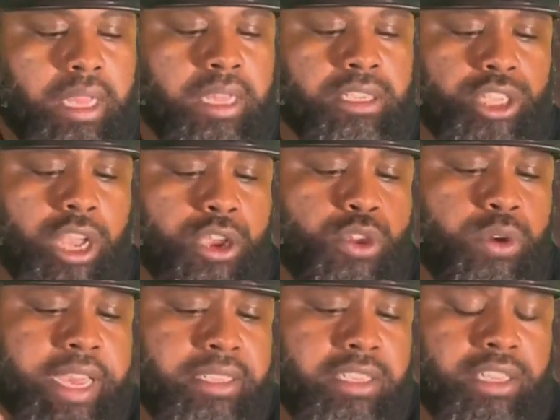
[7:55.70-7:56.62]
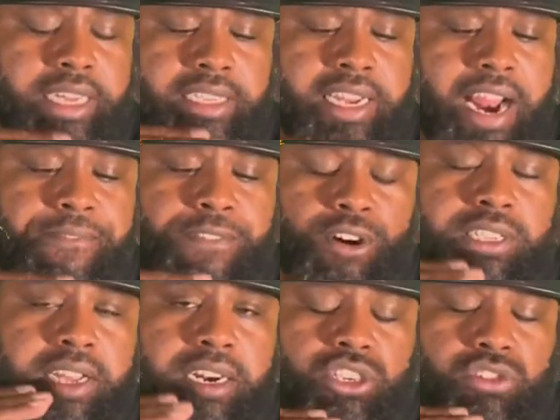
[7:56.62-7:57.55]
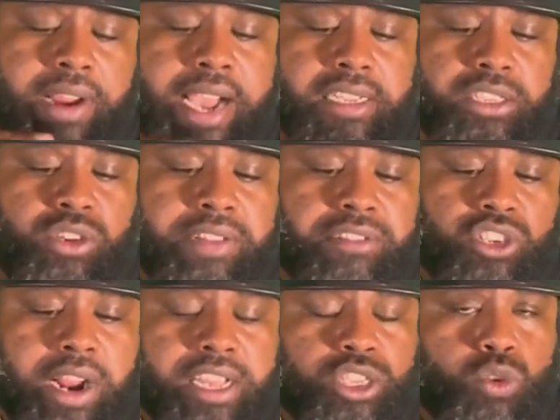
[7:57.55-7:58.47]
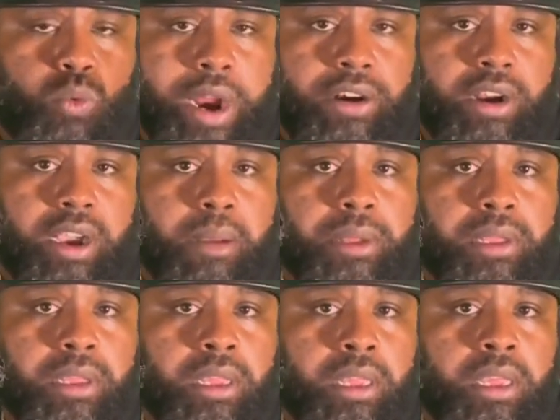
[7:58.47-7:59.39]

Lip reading: So you get to that first set of tracks and you have to try to square up.